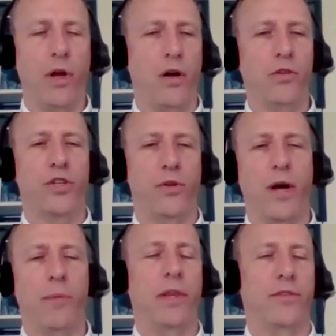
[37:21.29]
all showed
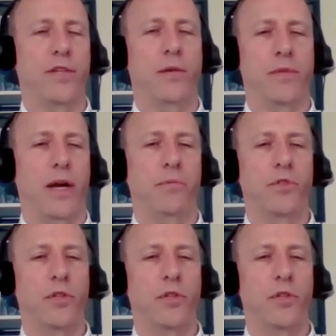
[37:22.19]
up at the same time.